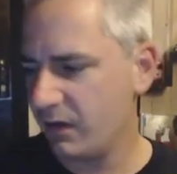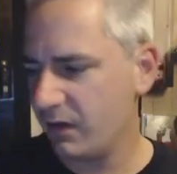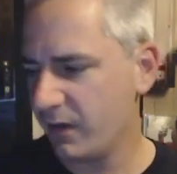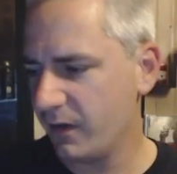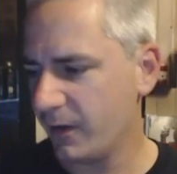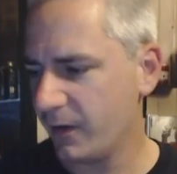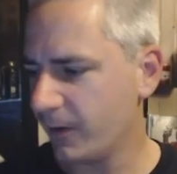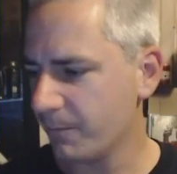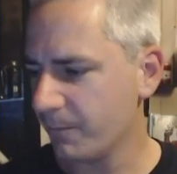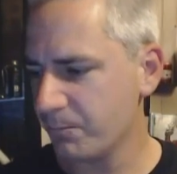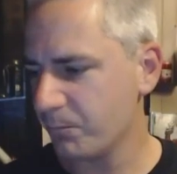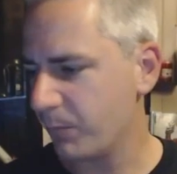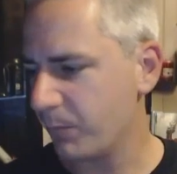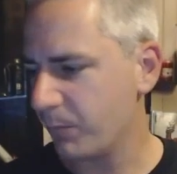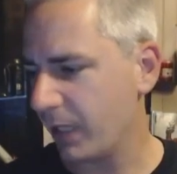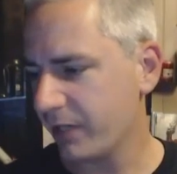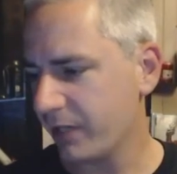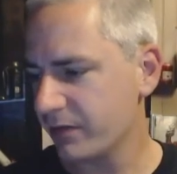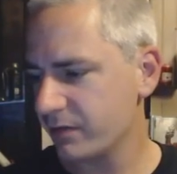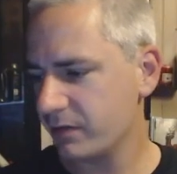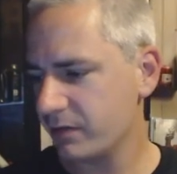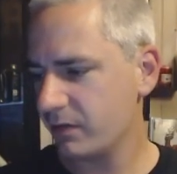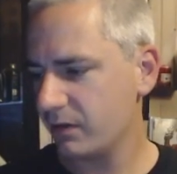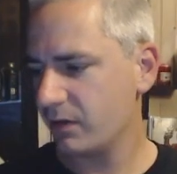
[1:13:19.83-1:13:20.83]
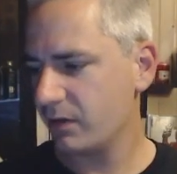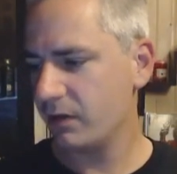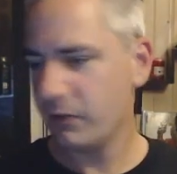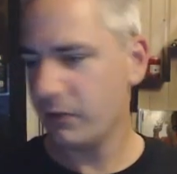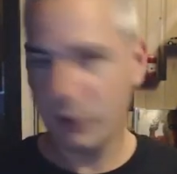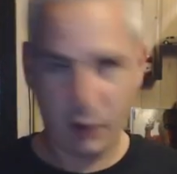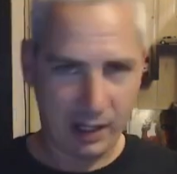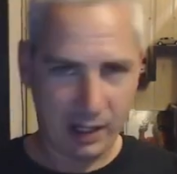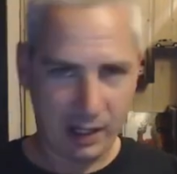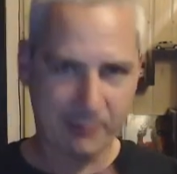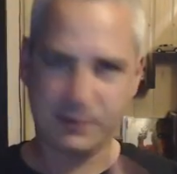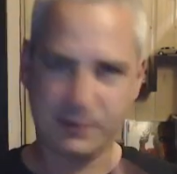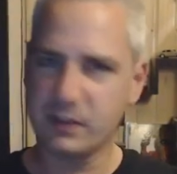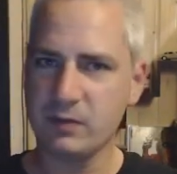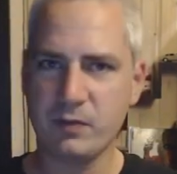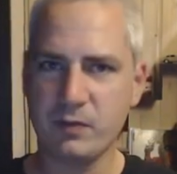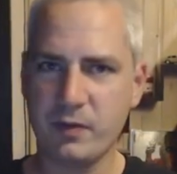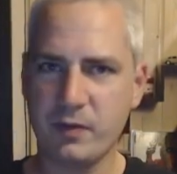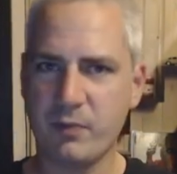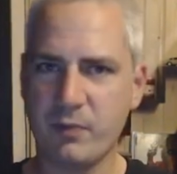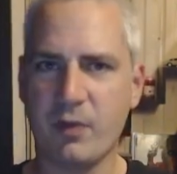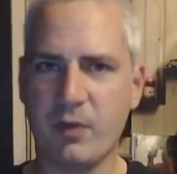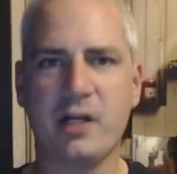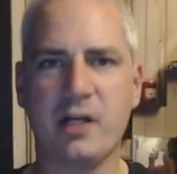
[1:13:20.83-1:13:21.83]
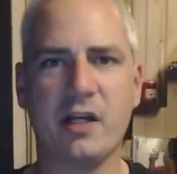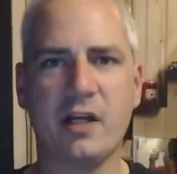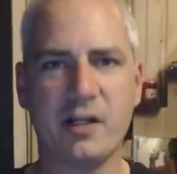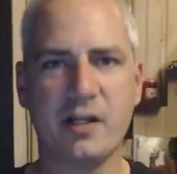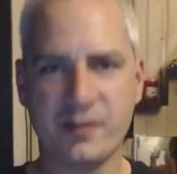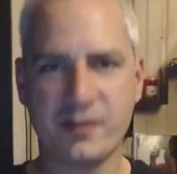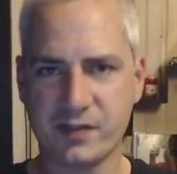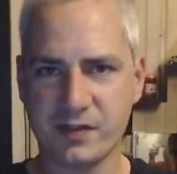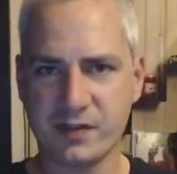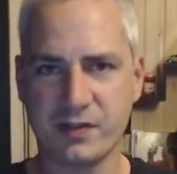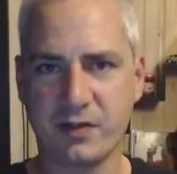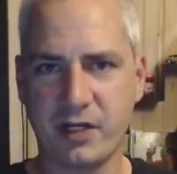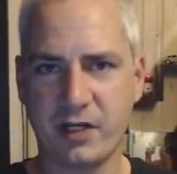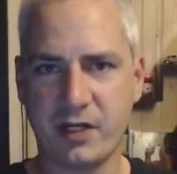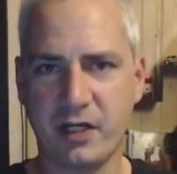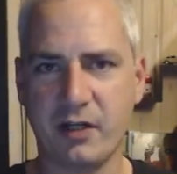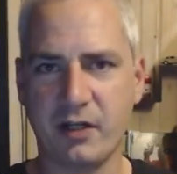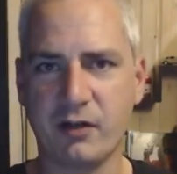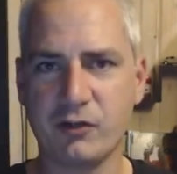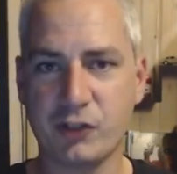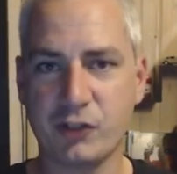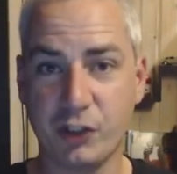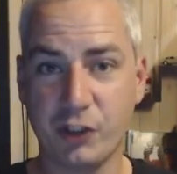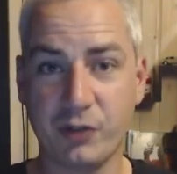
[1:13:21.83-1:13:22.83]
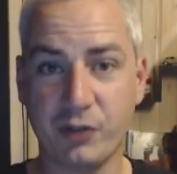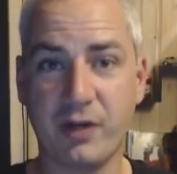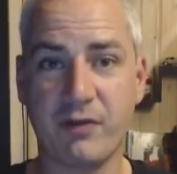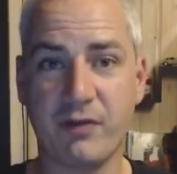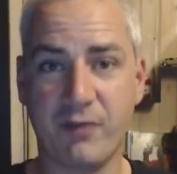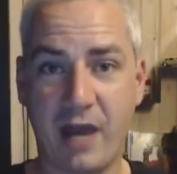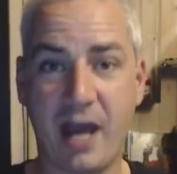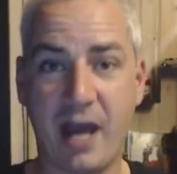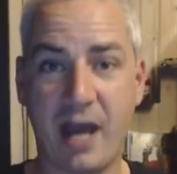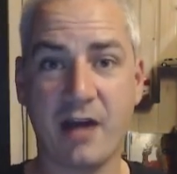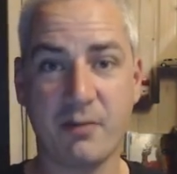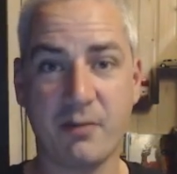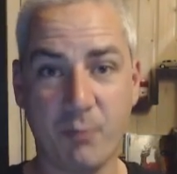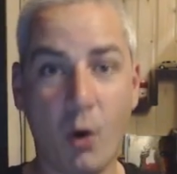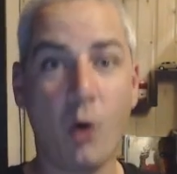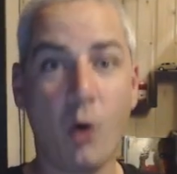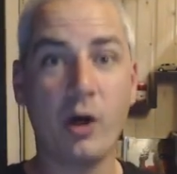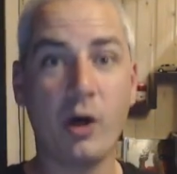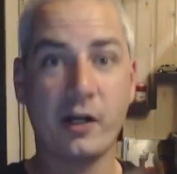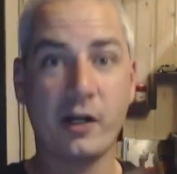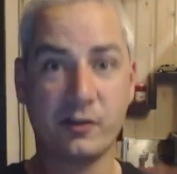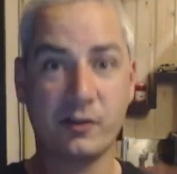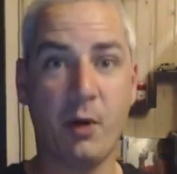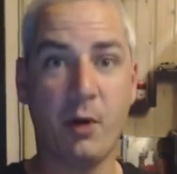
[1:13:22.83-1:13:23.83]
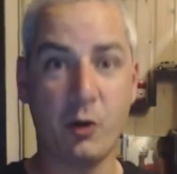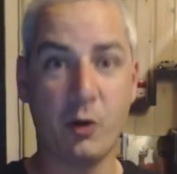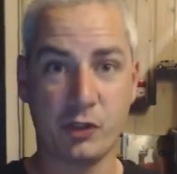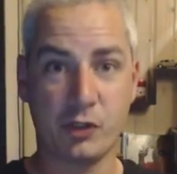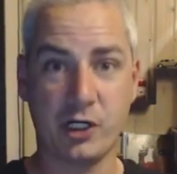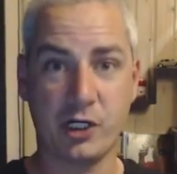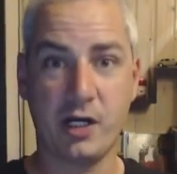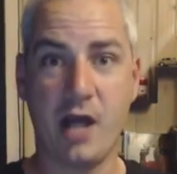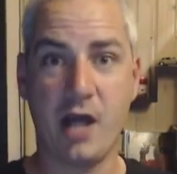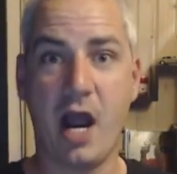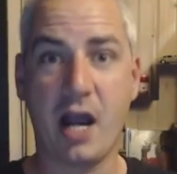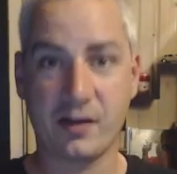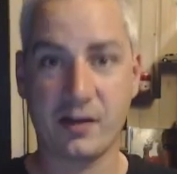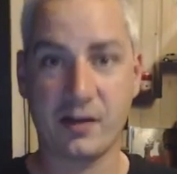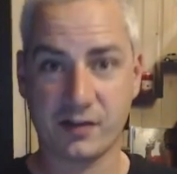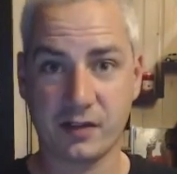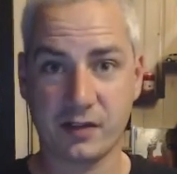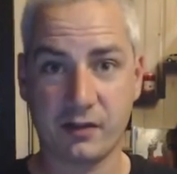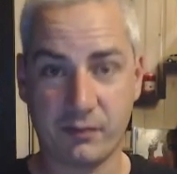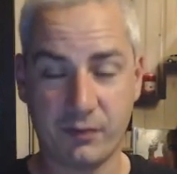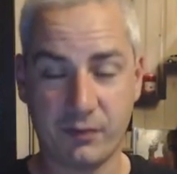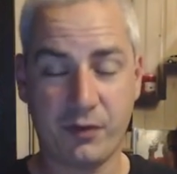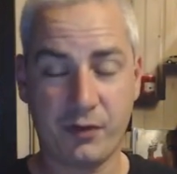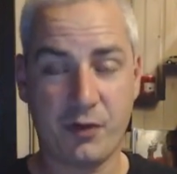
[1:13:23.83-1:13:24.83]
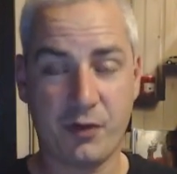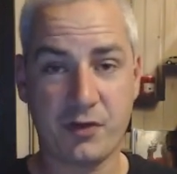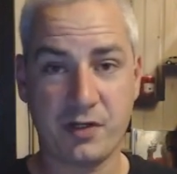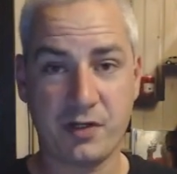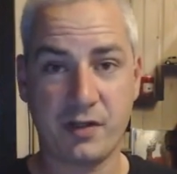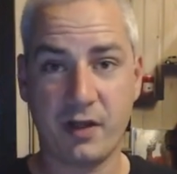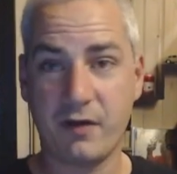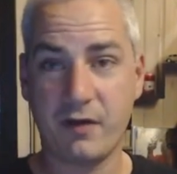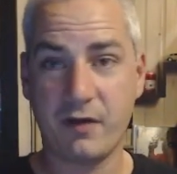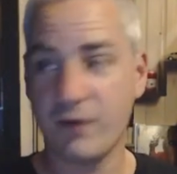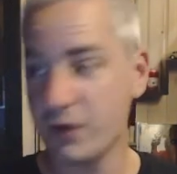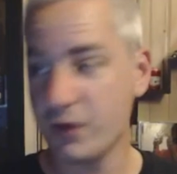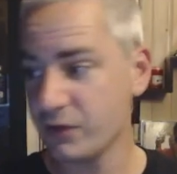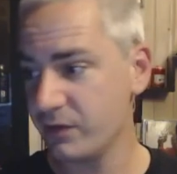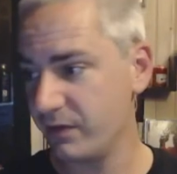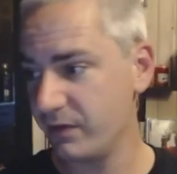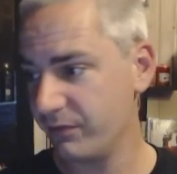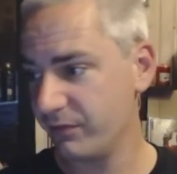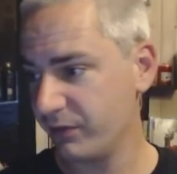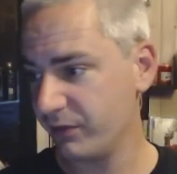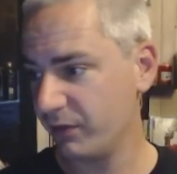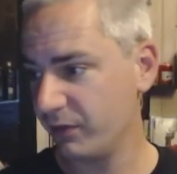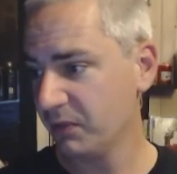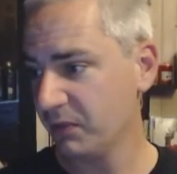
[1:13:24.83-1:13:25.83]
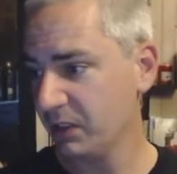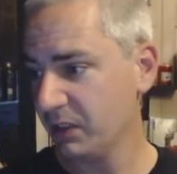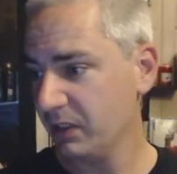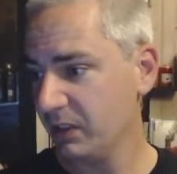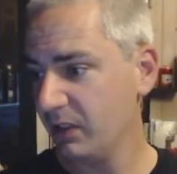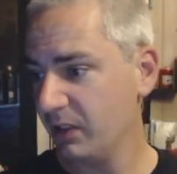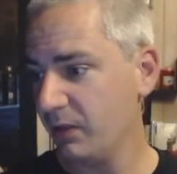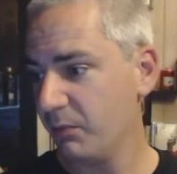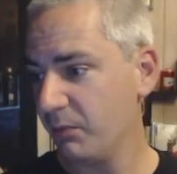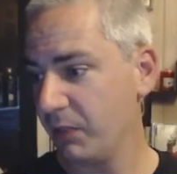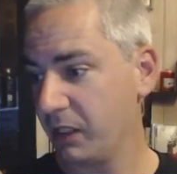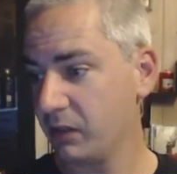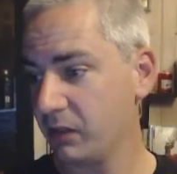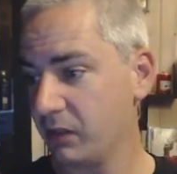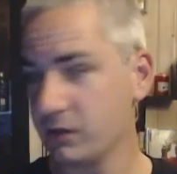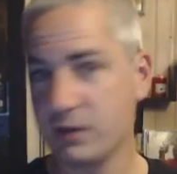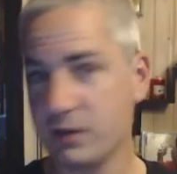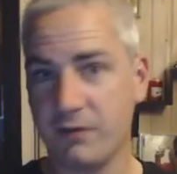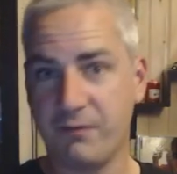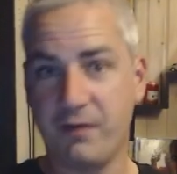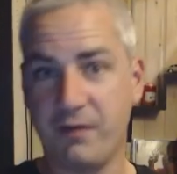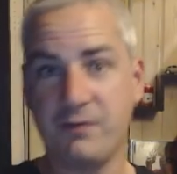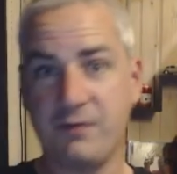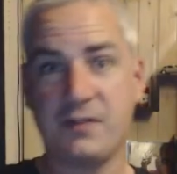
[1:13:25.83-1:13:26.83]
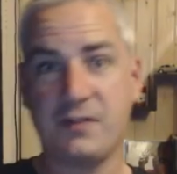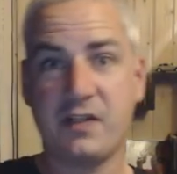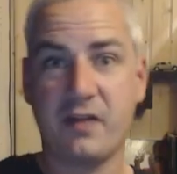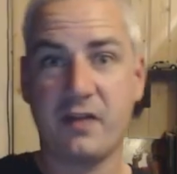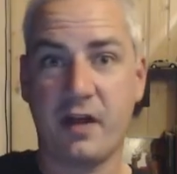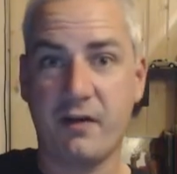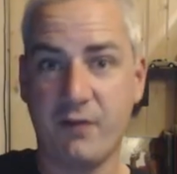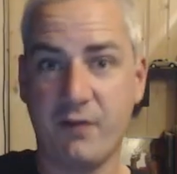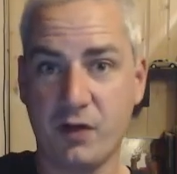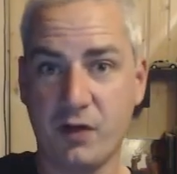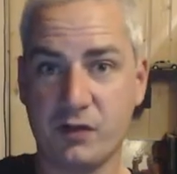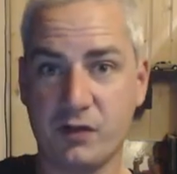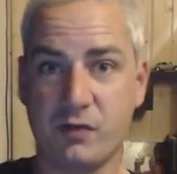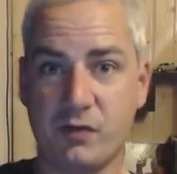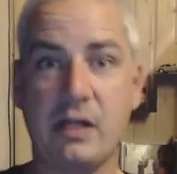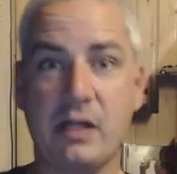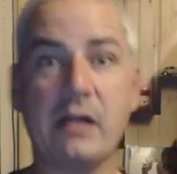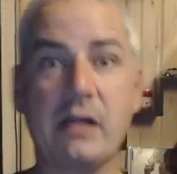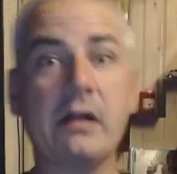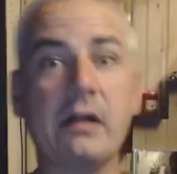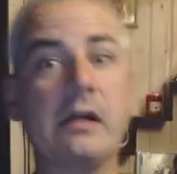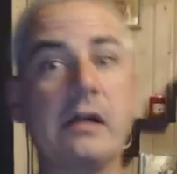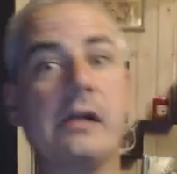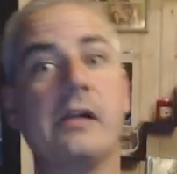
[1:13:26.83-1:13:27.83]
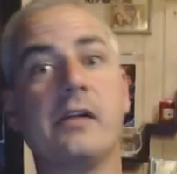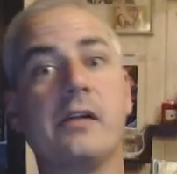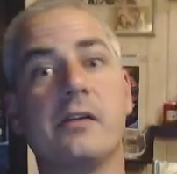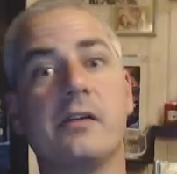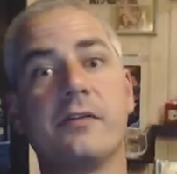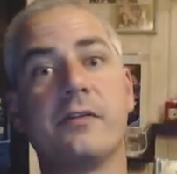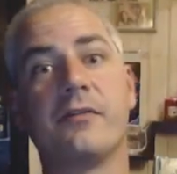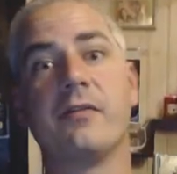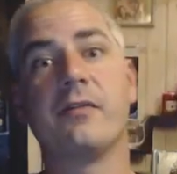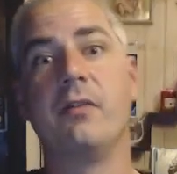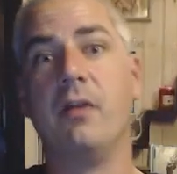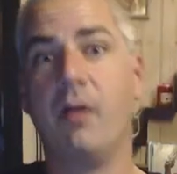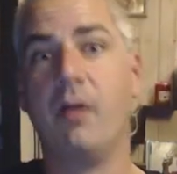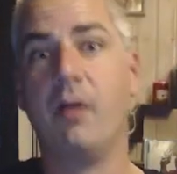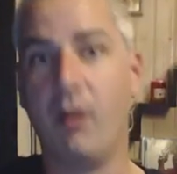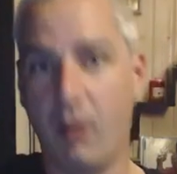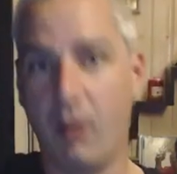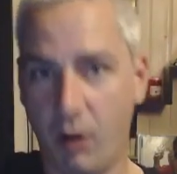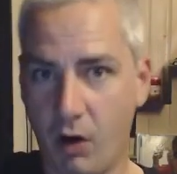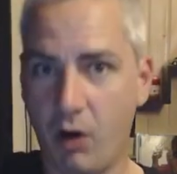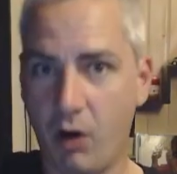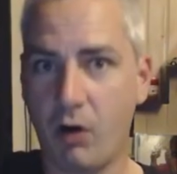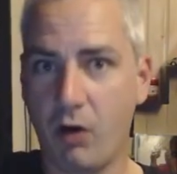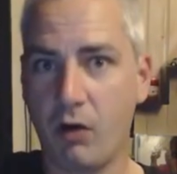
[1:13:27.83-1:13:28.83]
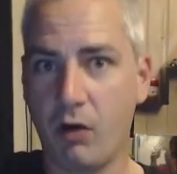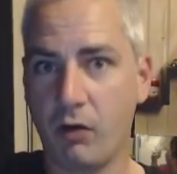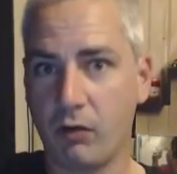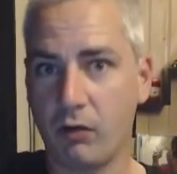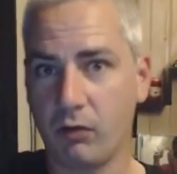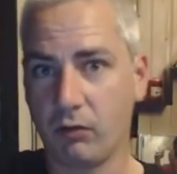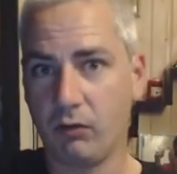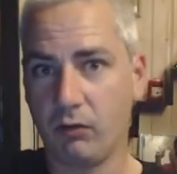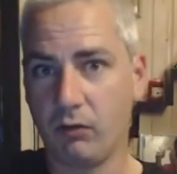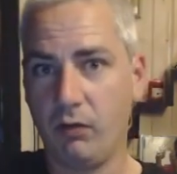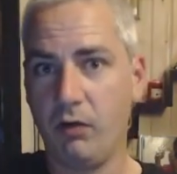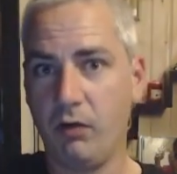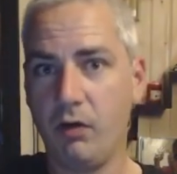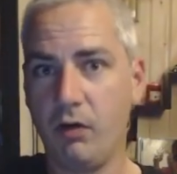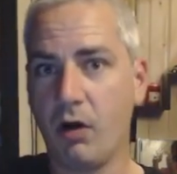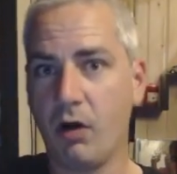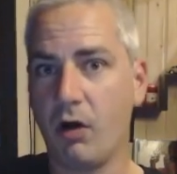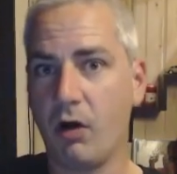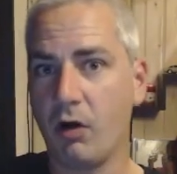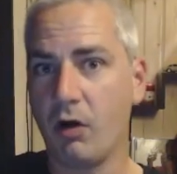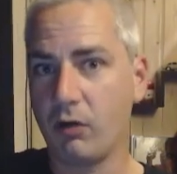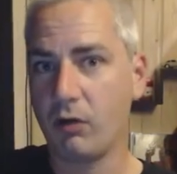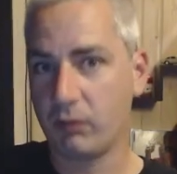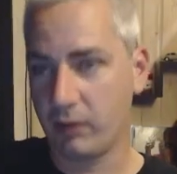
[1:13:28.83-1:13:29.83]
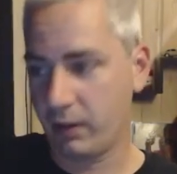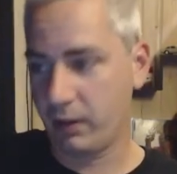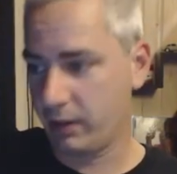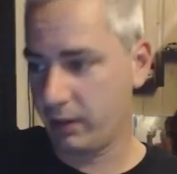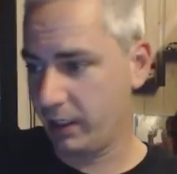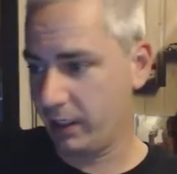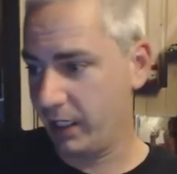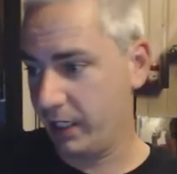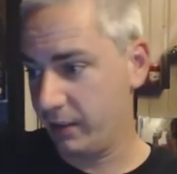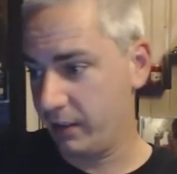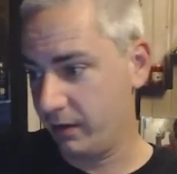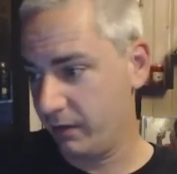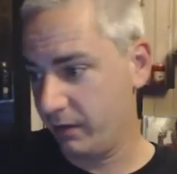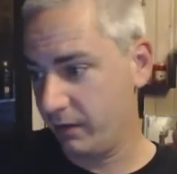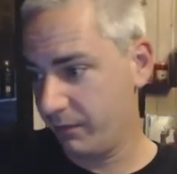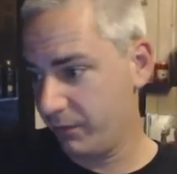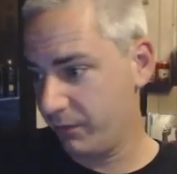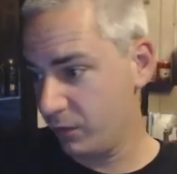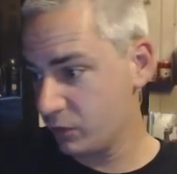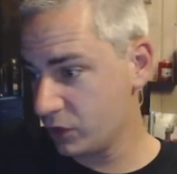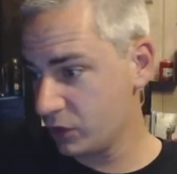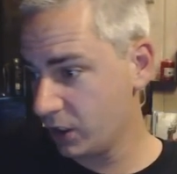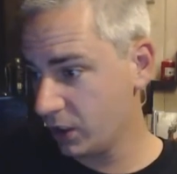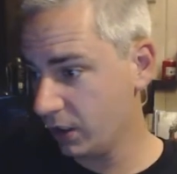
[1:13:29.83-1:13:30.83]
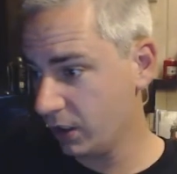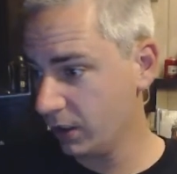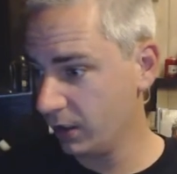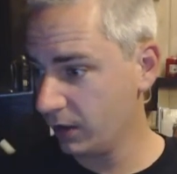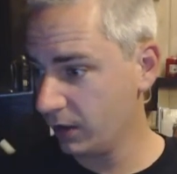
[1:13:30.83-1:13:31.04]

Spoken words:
But you're absolutely right. License to Kill should have had more exposure as a 30th anniversary film, because the 50th anniversary is long, long ahead in the future.